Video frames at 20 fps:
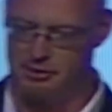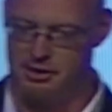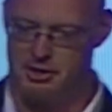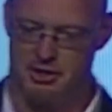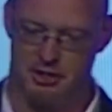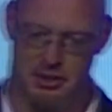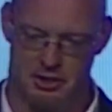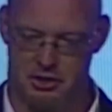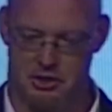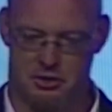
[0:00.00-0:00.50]

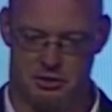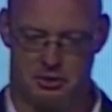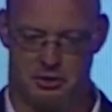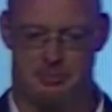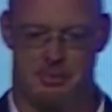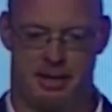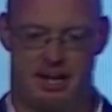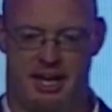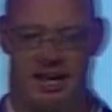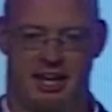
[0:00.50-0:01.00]
into a
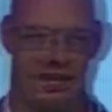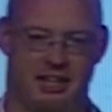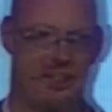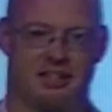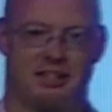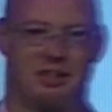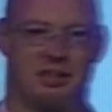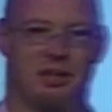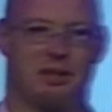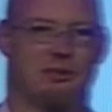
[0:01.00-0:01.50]
bag
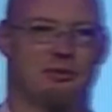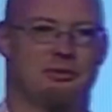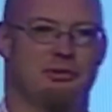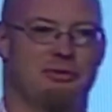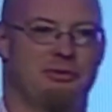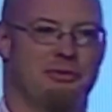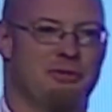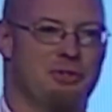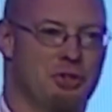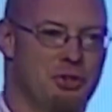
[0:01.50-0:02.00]
of
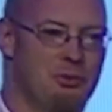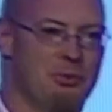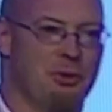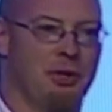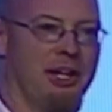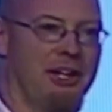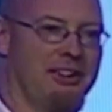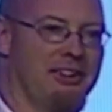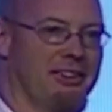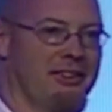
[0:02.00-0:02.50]
turmeric
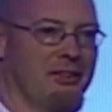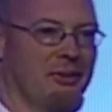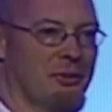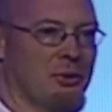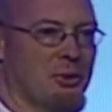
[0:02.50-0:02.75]
root.